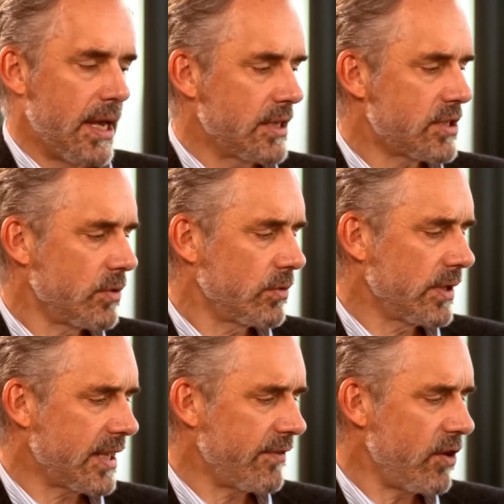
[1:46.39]
And so,
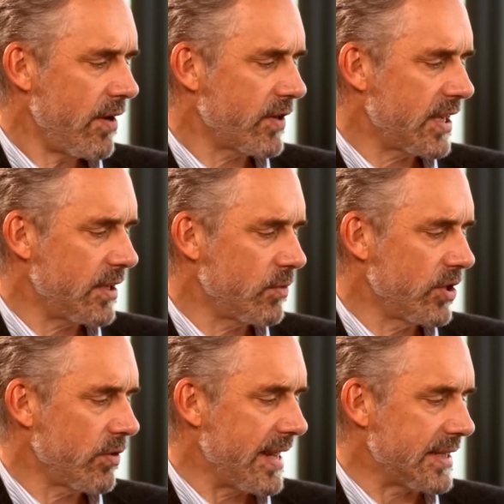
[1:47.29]
like, if you have a kid
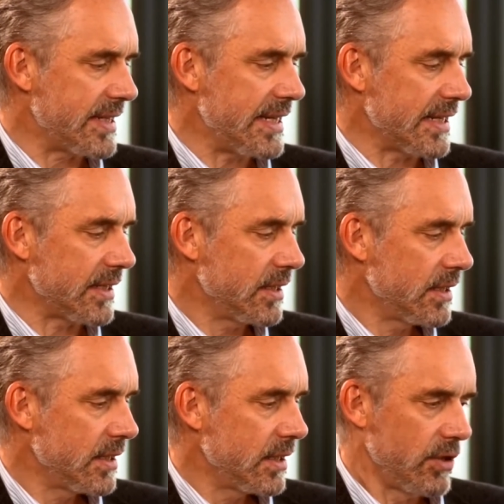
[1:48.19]
when you're 18,
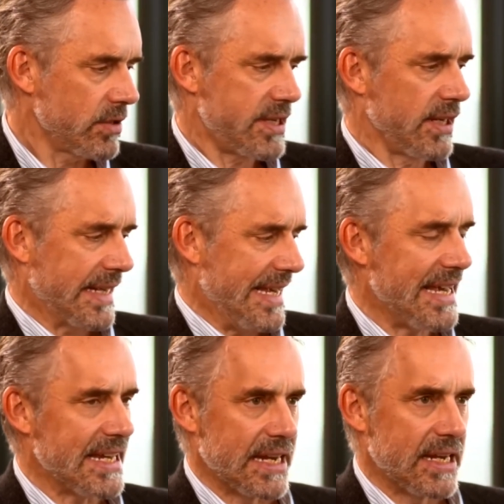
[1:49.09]
you're still a
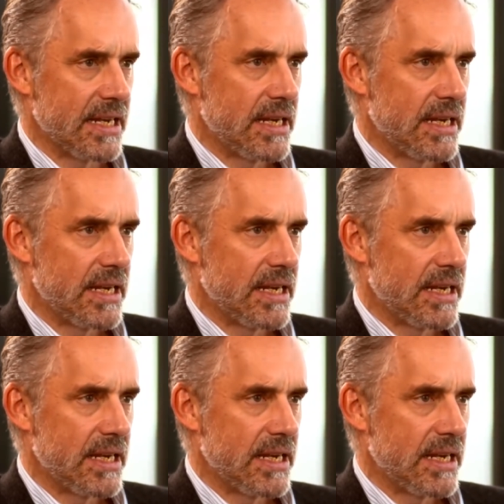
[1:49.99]
kid.